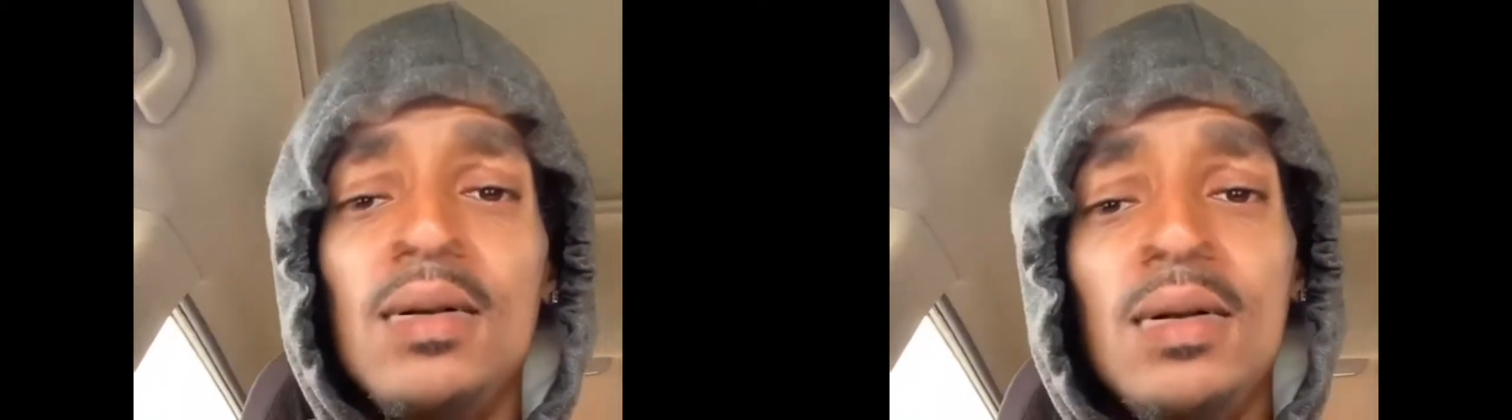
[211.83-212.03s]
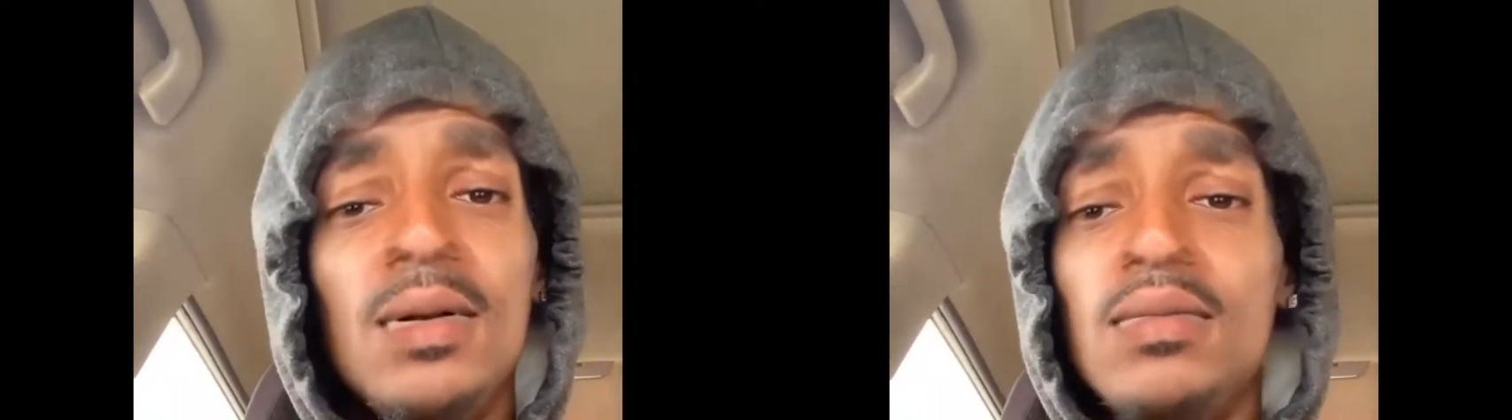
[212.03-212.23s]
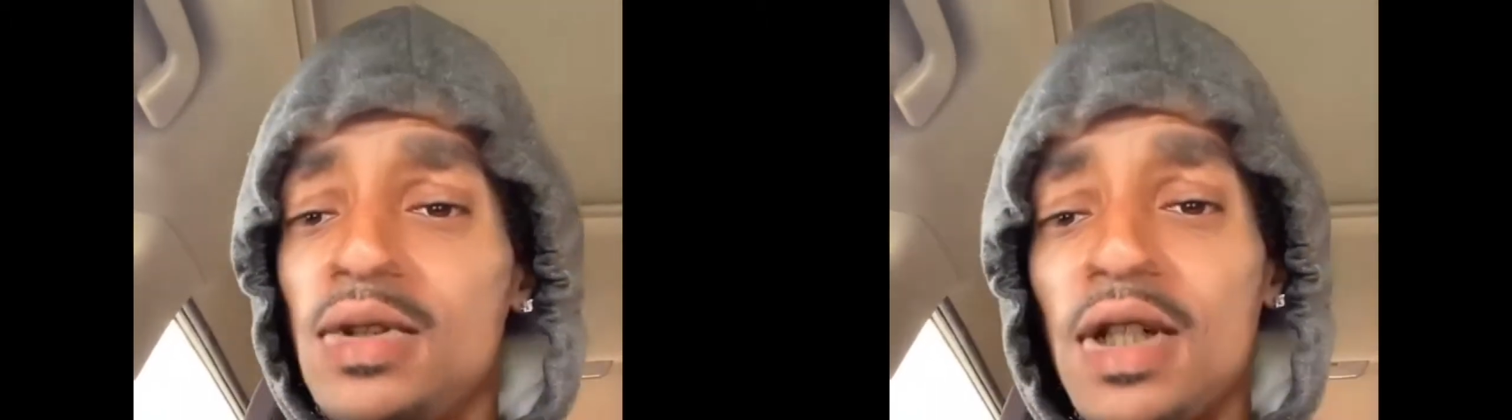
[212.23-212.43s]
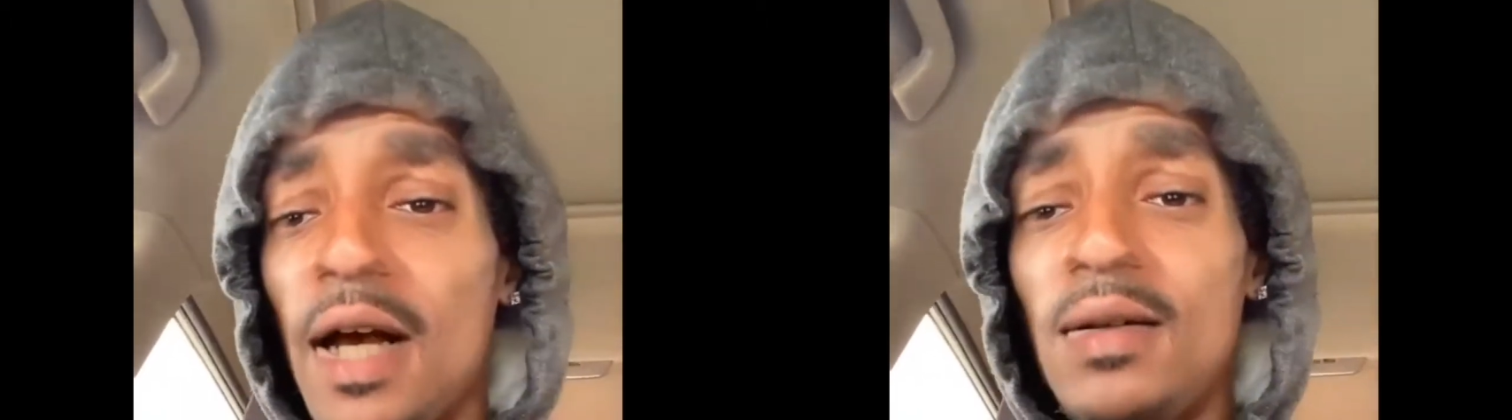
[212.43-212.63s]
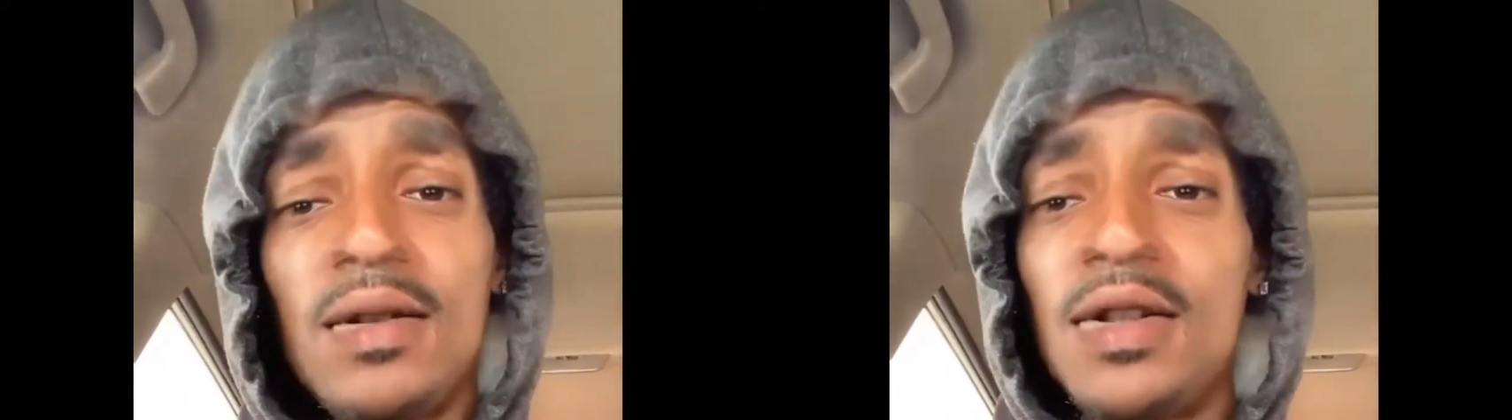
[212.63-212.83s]
Shit, I
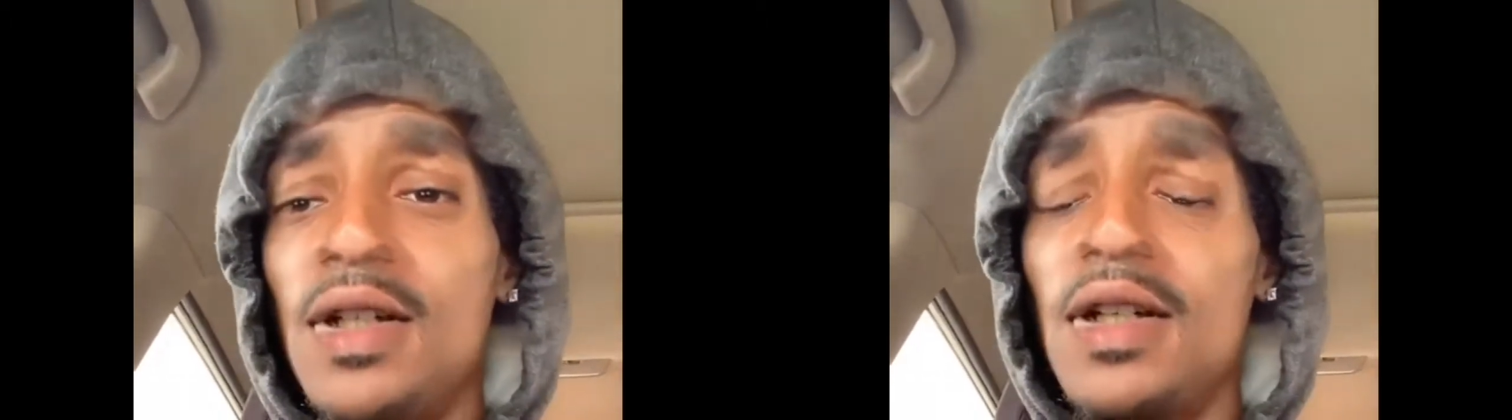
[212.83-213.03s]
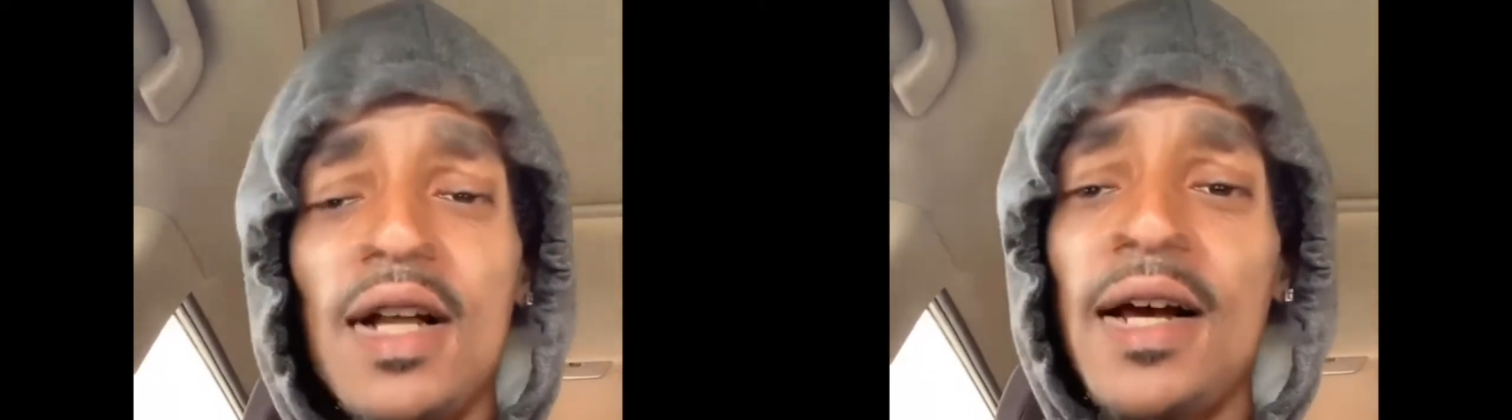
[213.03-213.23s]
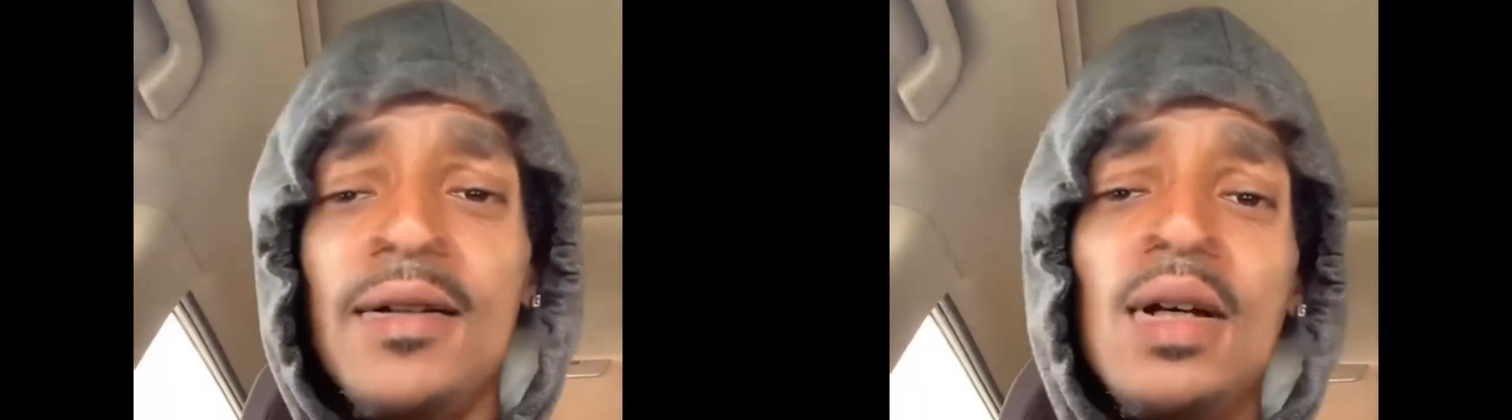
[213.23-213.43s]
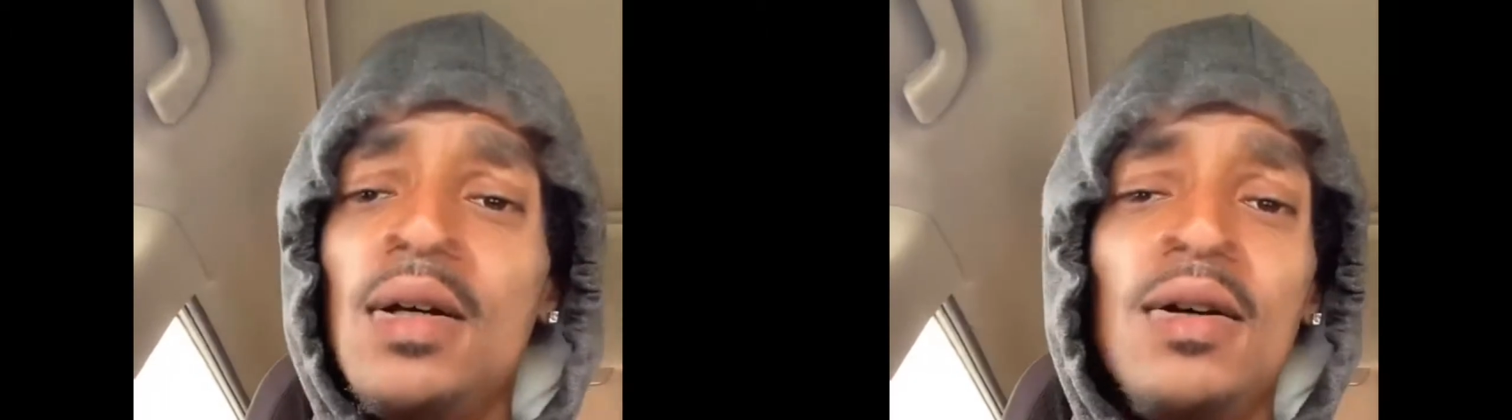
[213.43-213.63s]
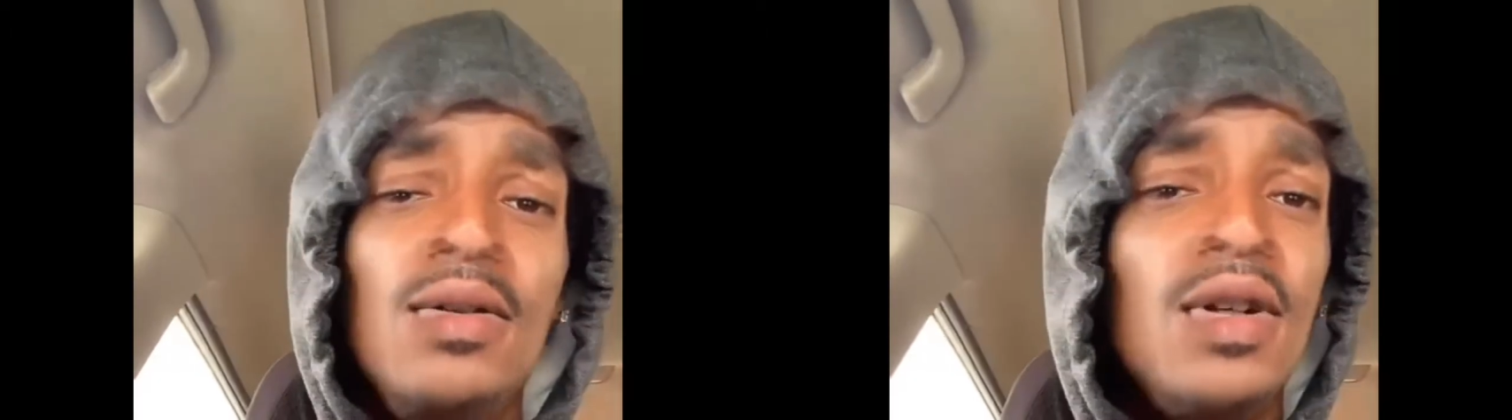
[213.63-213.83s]
just gonna do the light.
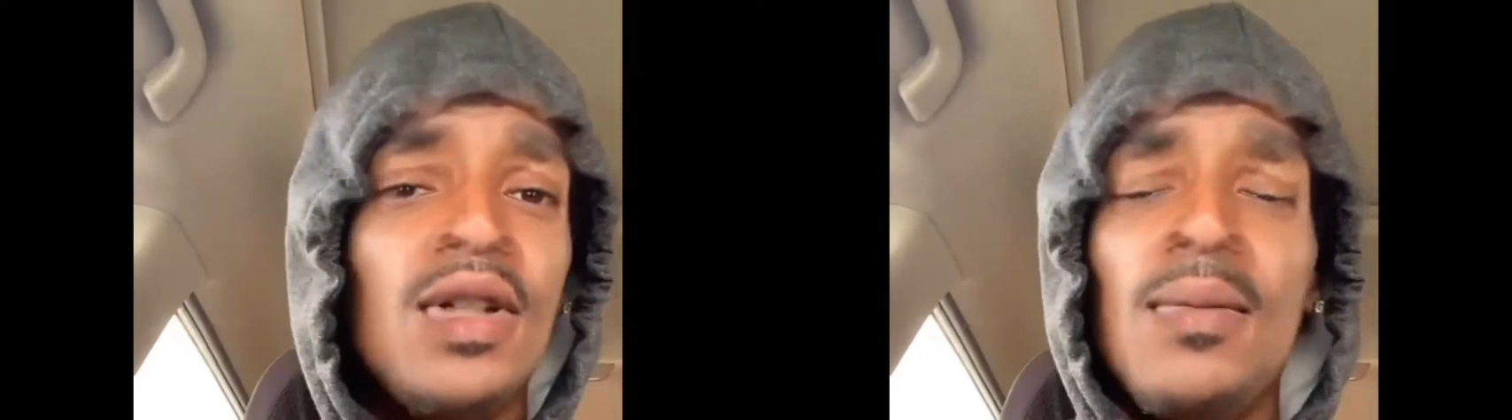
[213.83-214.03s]
You know what I'm saying?